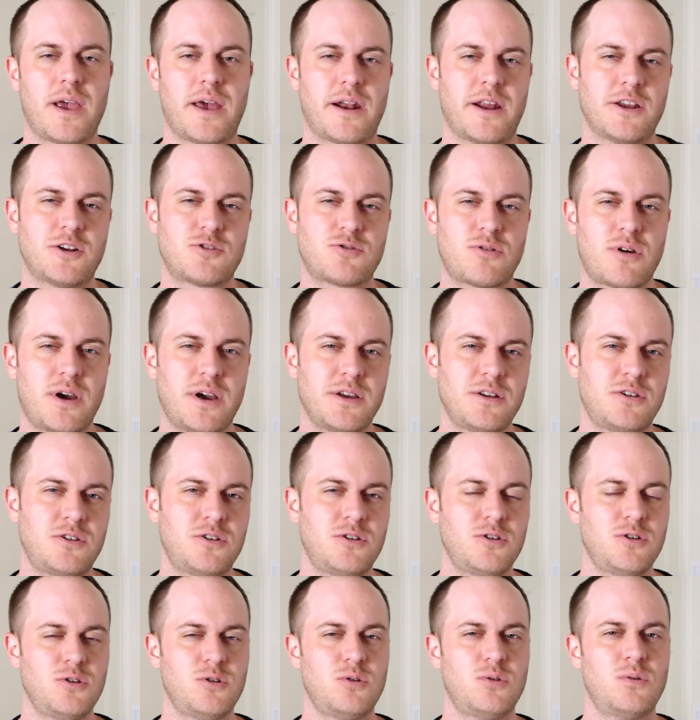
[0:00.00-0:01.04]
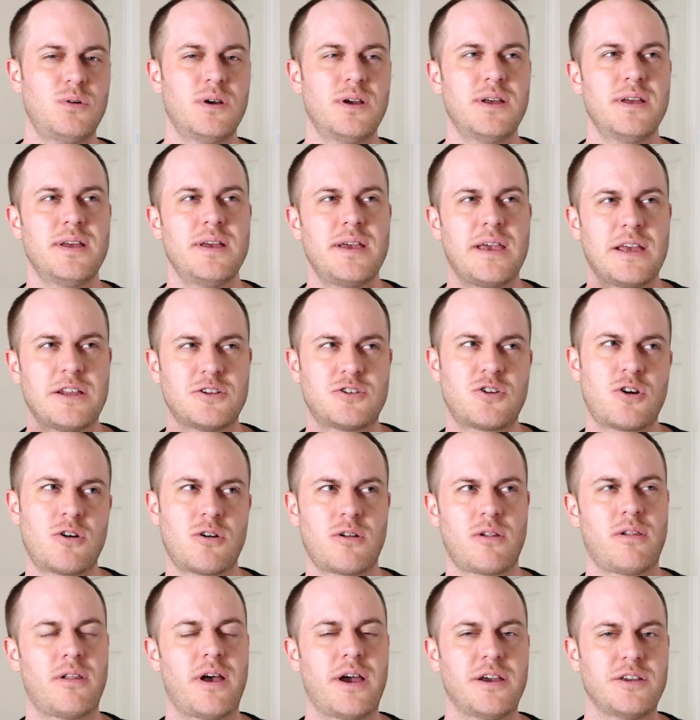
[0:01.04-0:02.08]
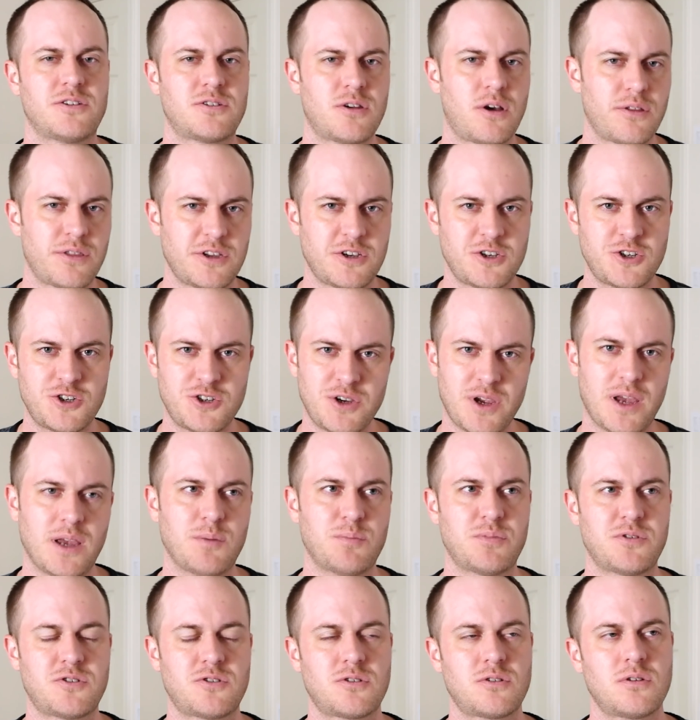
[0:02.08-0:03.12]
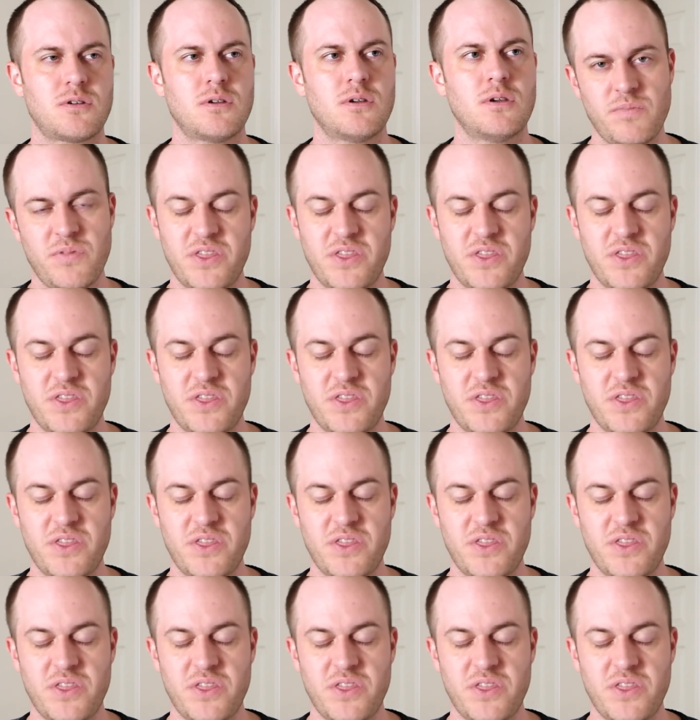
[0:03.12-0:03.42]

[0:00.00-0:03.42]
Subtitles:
and I try to internalize all the shapes.